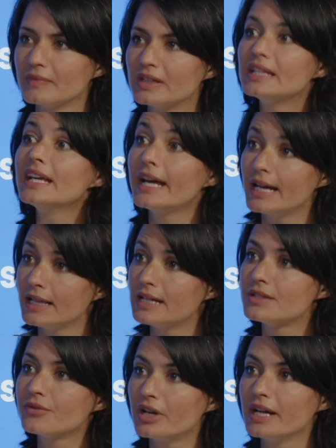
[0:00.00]
Yeah,
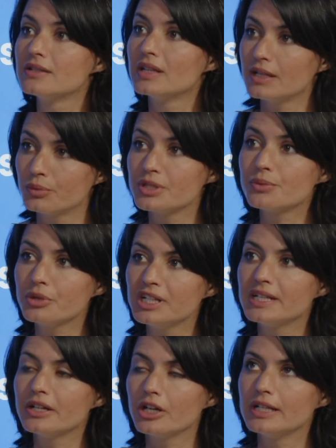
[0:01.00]
that's right. So that was
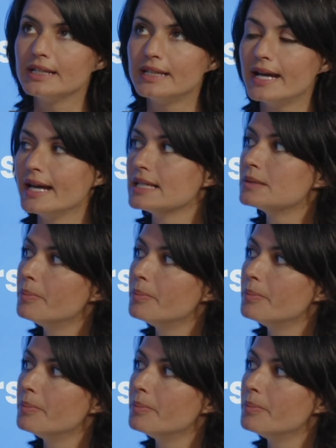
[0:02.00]
really early days.